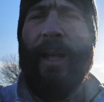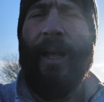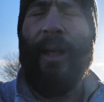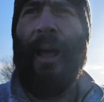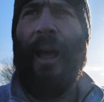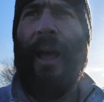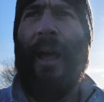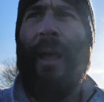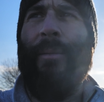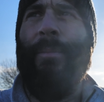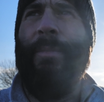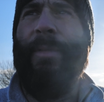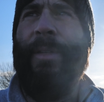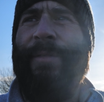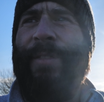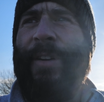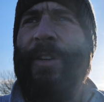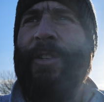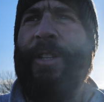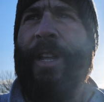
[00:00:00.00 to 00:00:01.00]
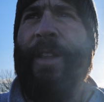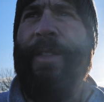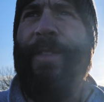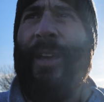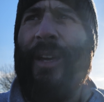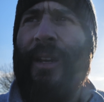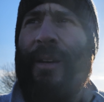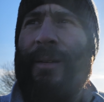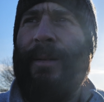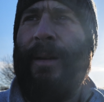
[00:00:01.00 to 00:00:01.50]
they fished in
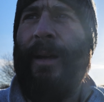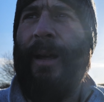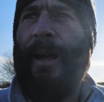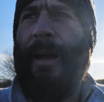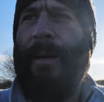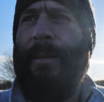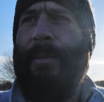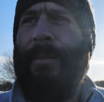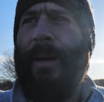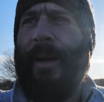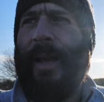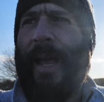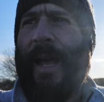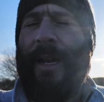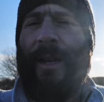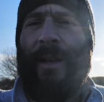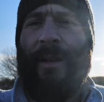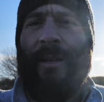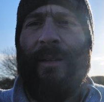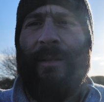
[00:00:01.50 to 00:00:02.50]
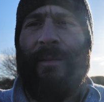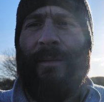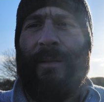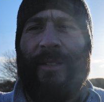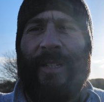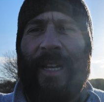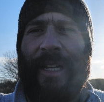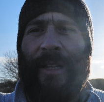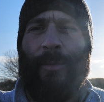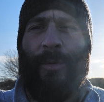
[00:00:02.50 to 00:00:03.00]
there. Again,
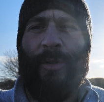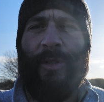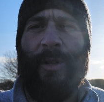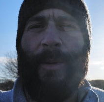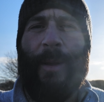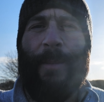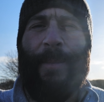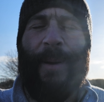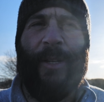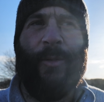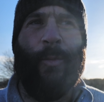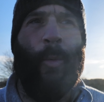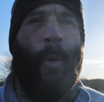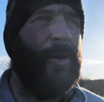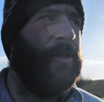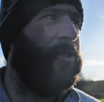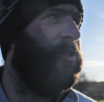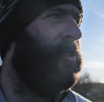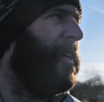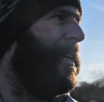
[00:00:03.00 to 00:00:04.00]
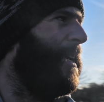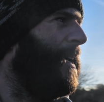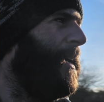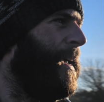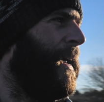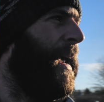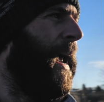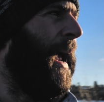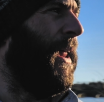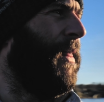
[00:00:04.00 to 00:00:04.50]
said it was some of the best waters
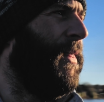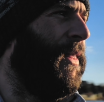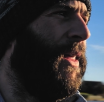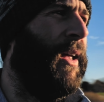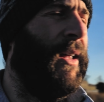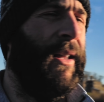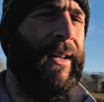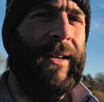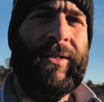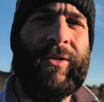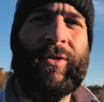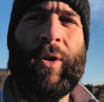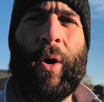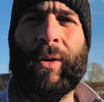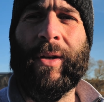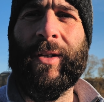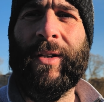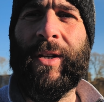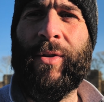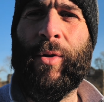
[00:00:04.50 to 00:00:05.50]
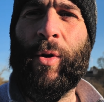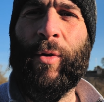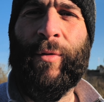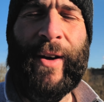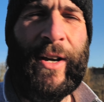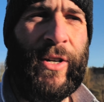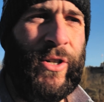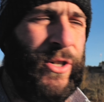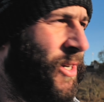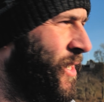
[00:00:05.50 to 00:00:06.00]
in Scotland to
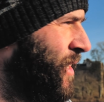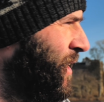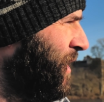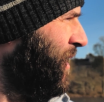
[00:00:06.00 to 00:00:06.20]
fish.